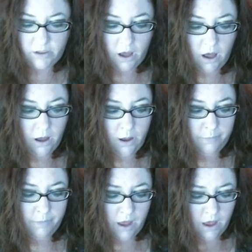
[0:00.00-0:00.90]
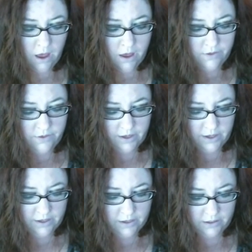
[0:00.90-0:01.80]
Um,
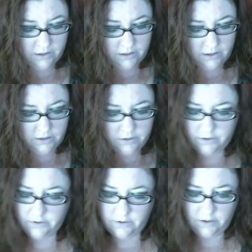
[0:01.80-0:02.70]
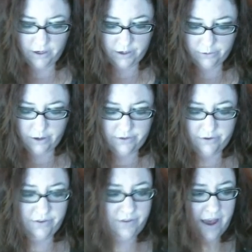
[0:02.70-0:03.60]
the You know, other
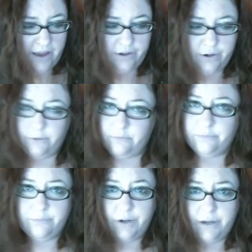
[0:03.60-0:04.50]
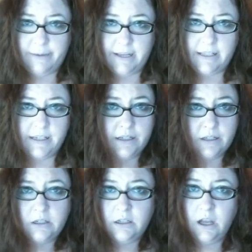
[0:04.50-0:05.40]
than that, you know, pretty basic,
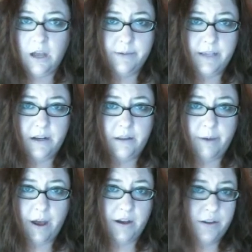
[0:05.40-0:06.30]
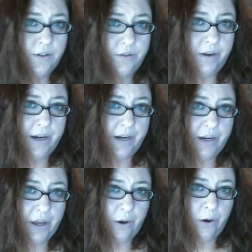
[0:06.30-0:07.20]
comes out of the box, you're ready to
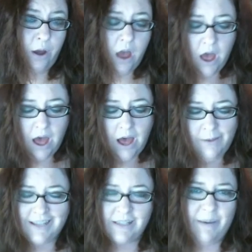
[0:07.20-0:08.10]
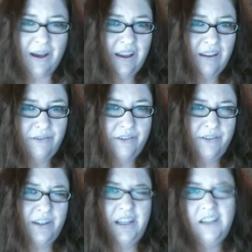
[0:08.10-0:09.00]
go. Um, it has about a
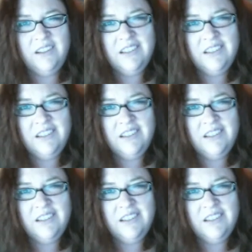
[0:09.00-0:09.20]
fifty